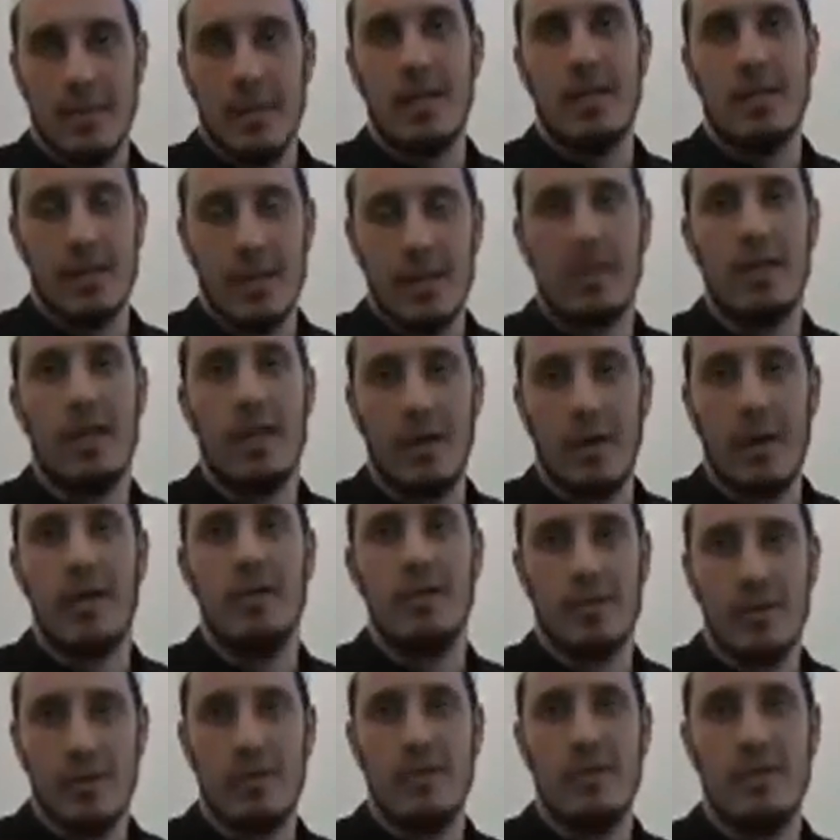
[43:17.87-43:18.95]
radiallahu
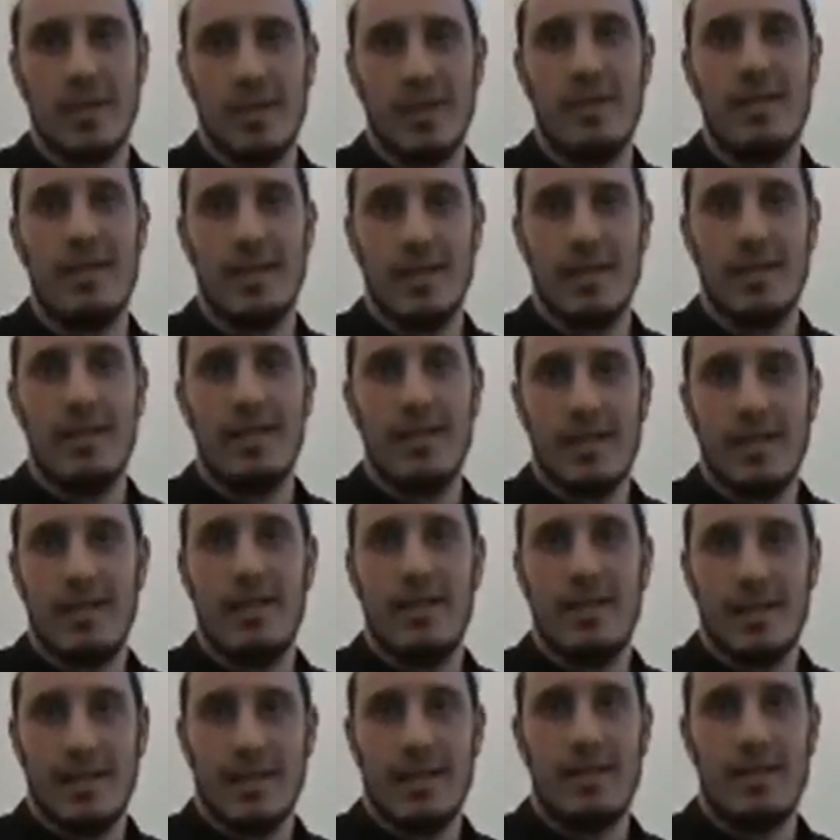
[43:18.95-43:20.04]
anhu.
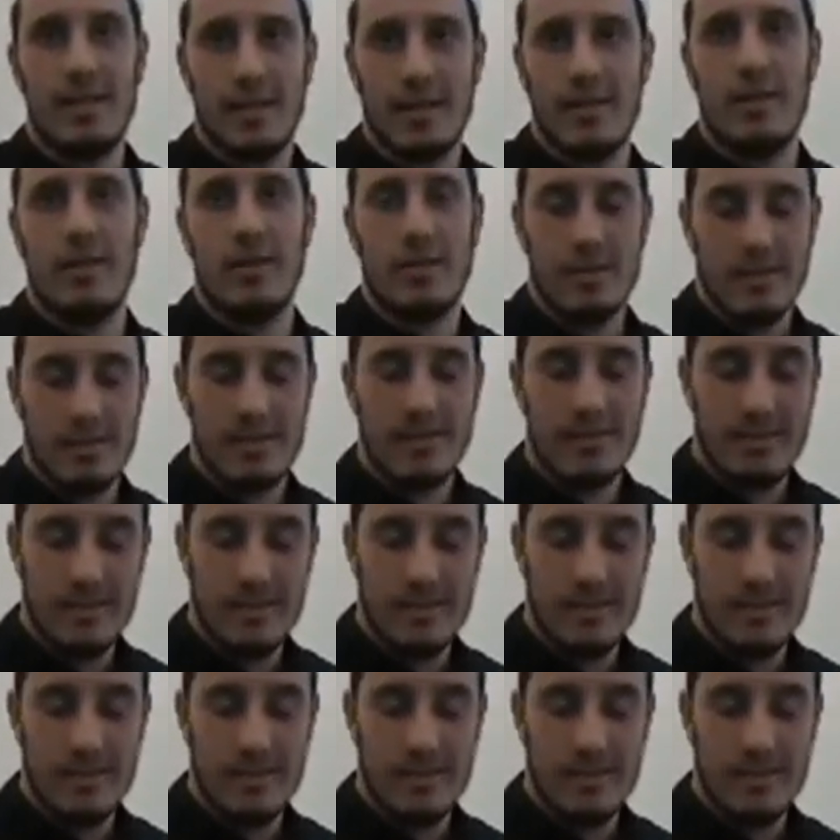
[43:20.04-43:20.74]
You know?